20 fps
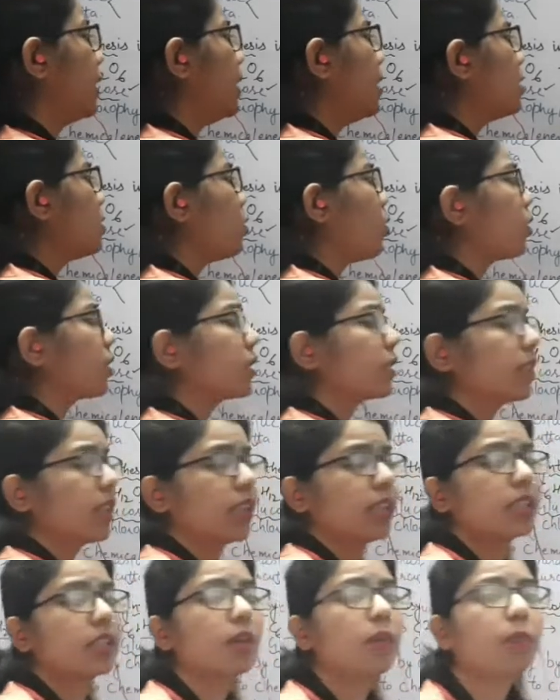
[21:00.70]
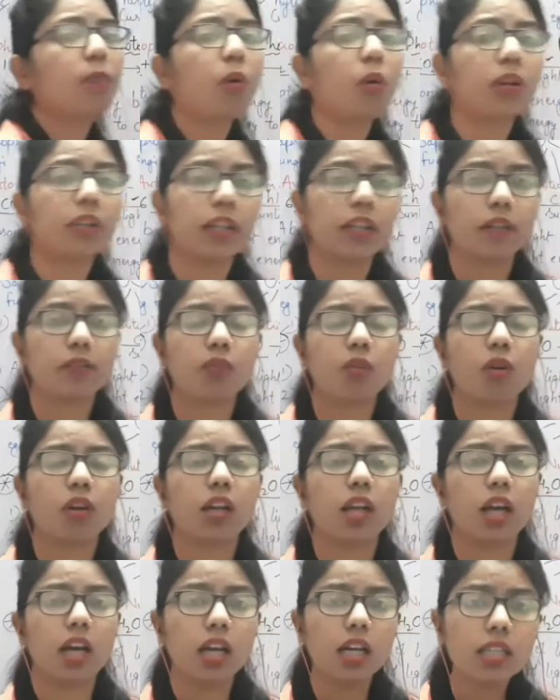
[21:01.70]
this oxygen is important for
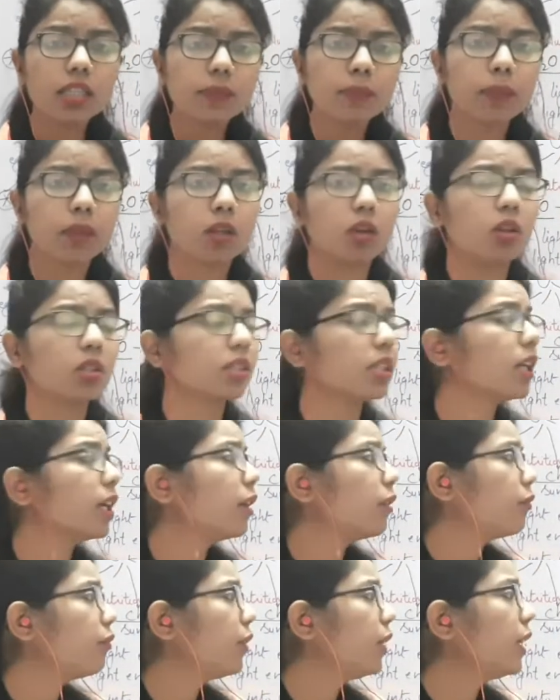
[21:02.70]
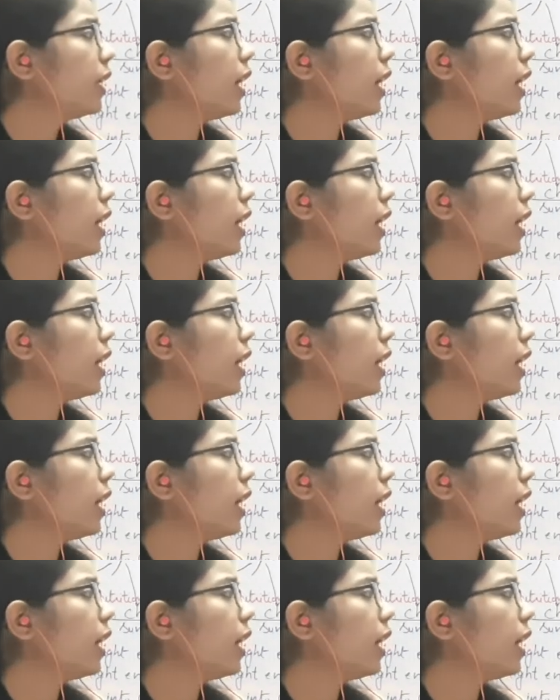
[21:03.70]
us because we